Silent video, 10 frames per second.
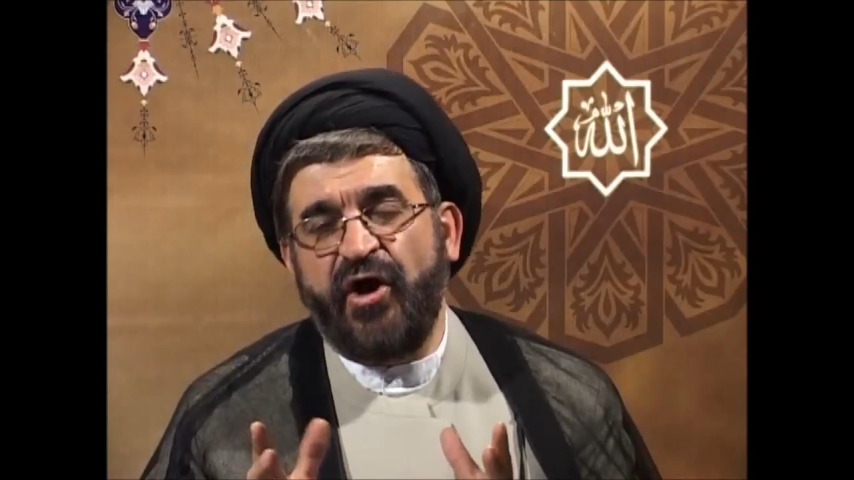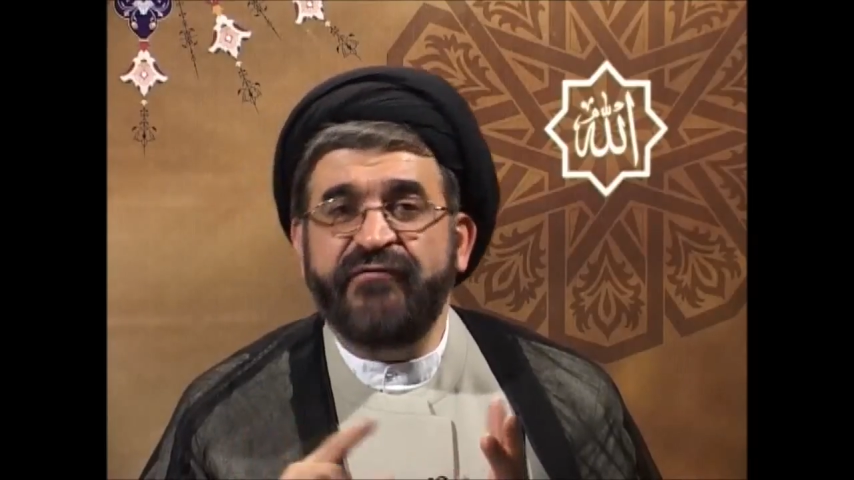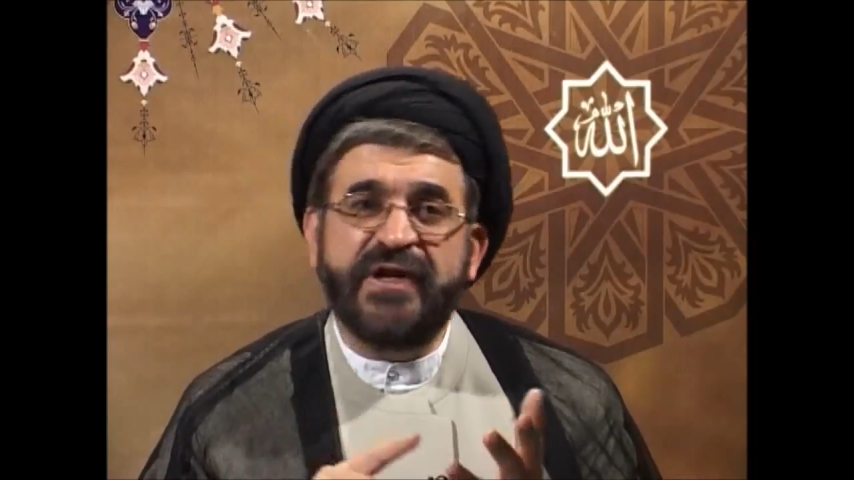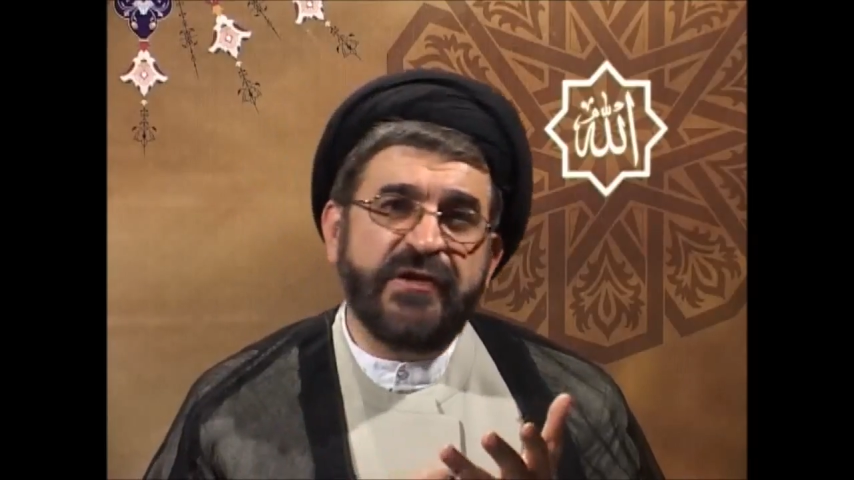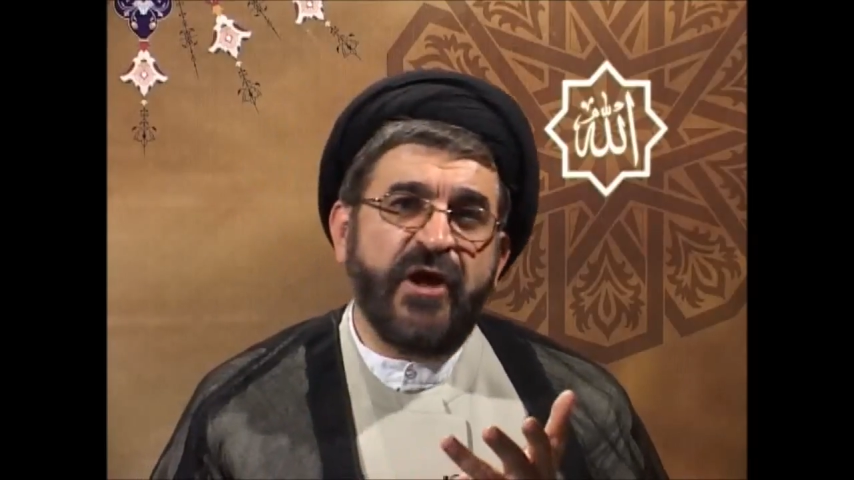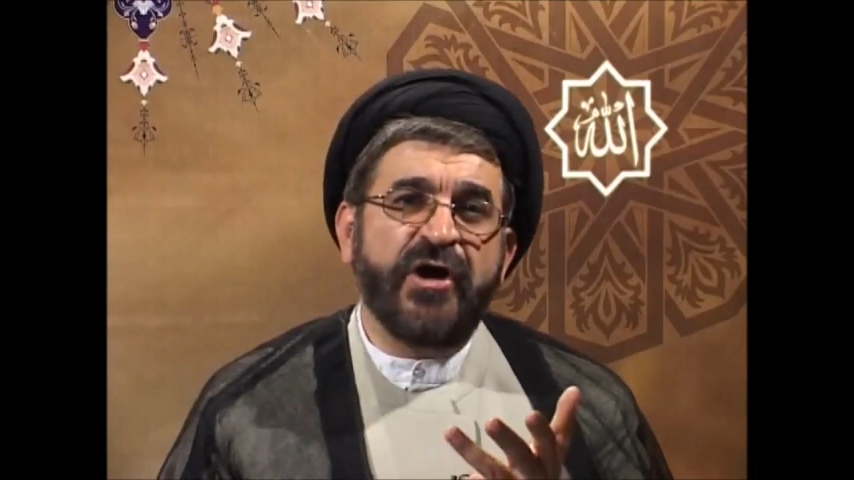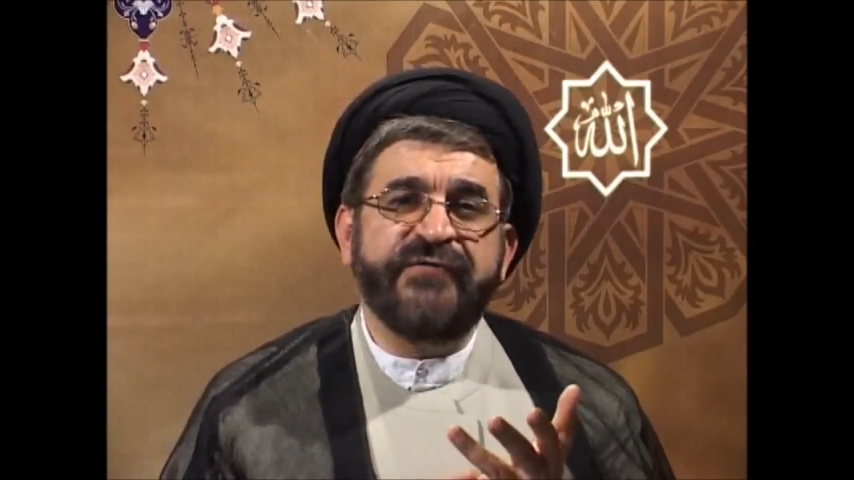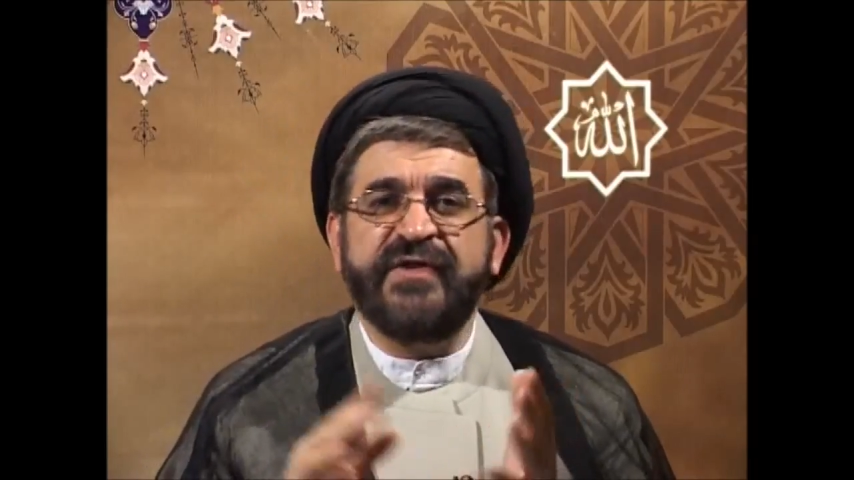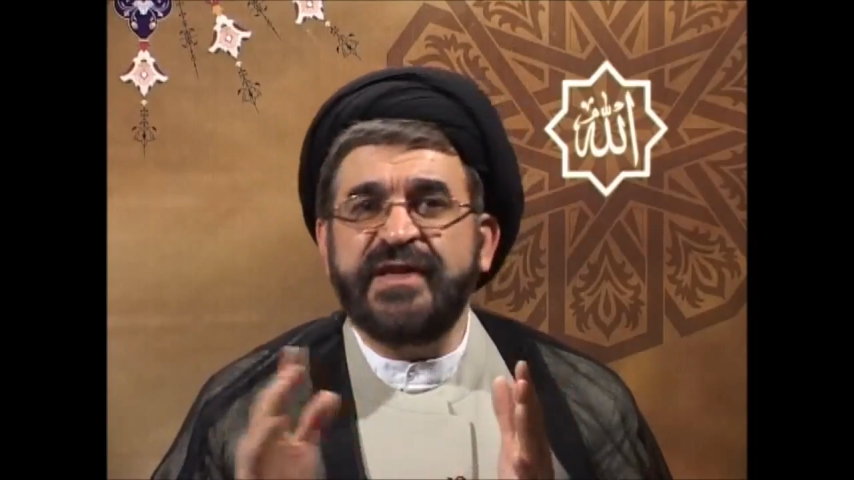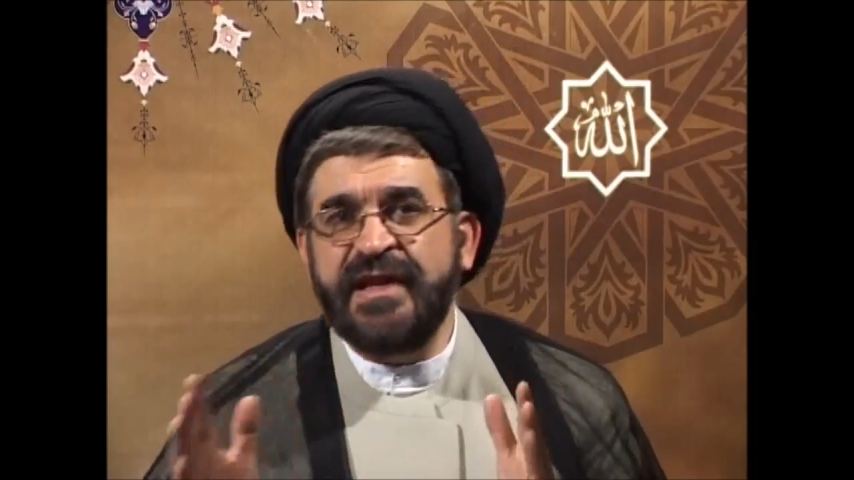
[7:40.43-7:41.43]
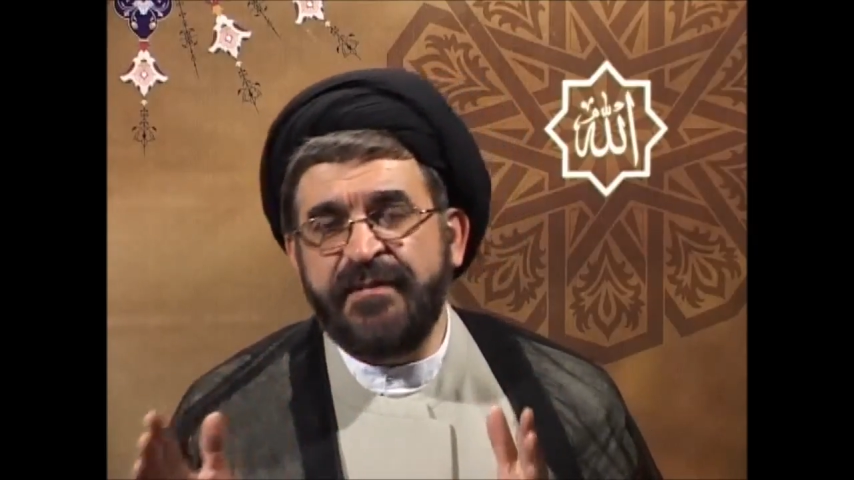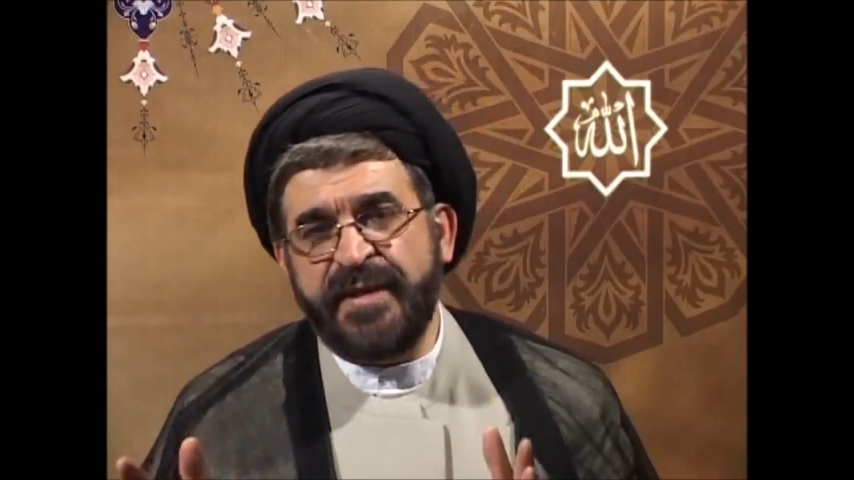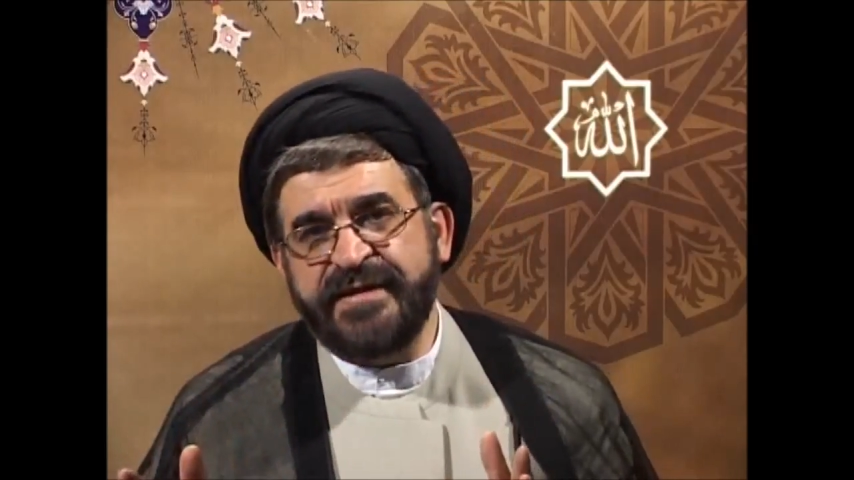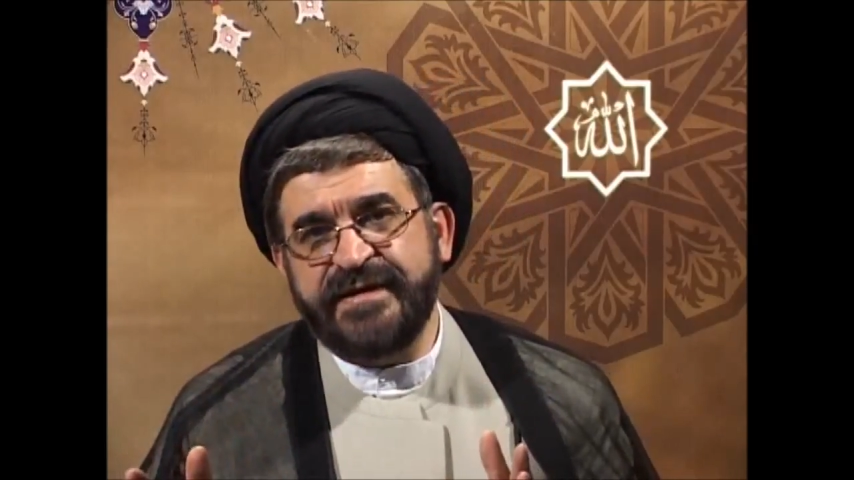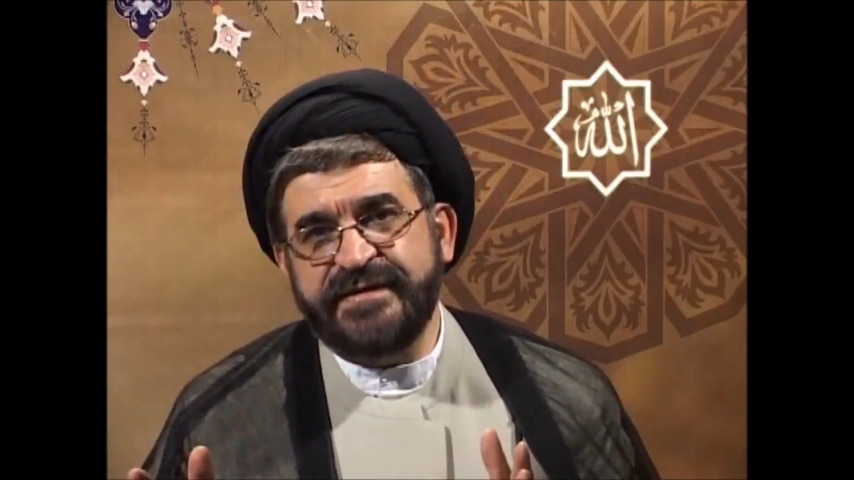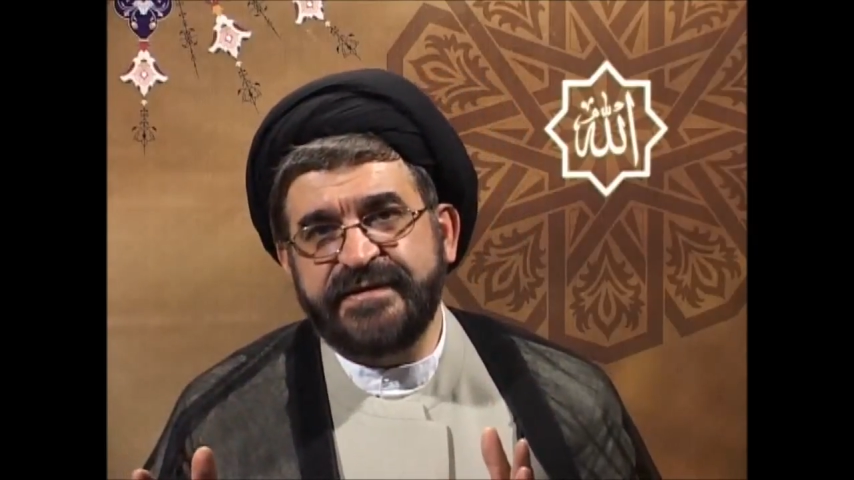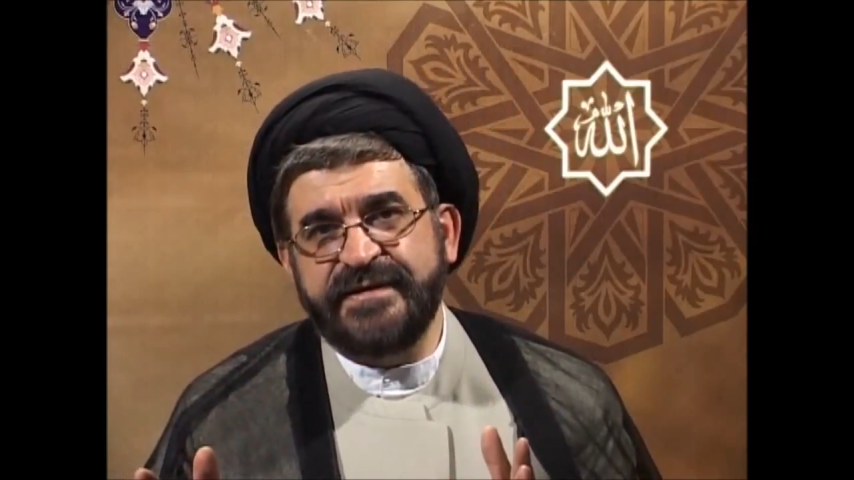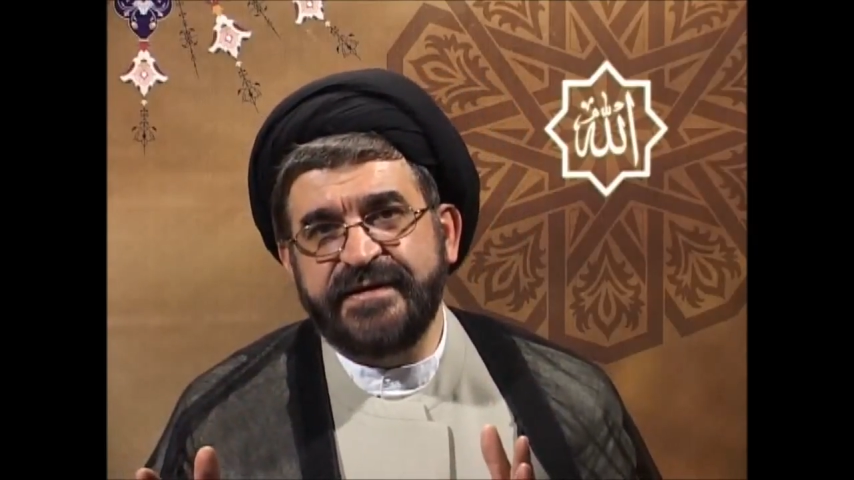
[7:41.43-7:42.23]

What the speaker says: our life is limited,